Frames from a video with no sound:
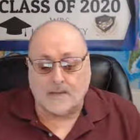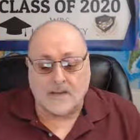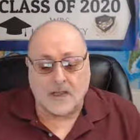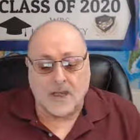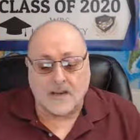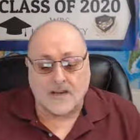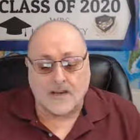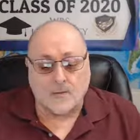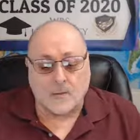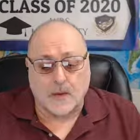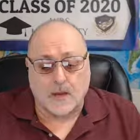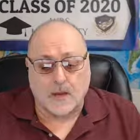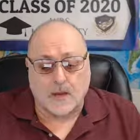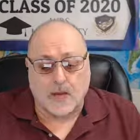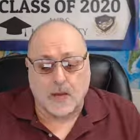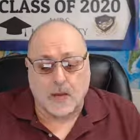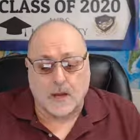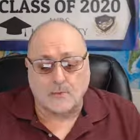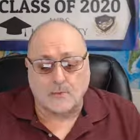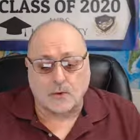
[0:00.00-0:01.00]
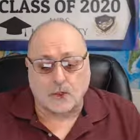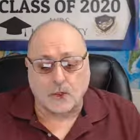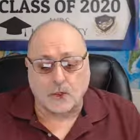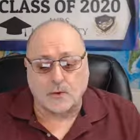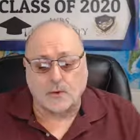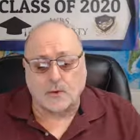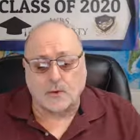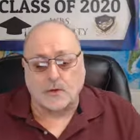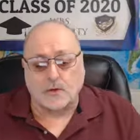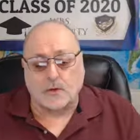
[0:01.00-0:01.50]
things when it comes
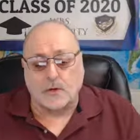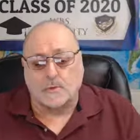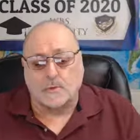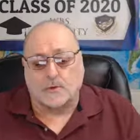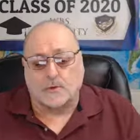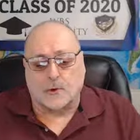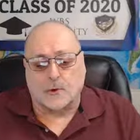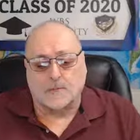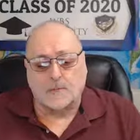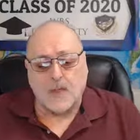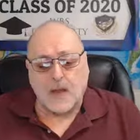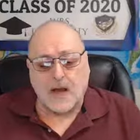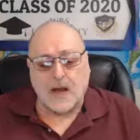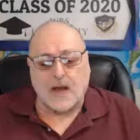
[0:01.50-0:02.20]
to scripture.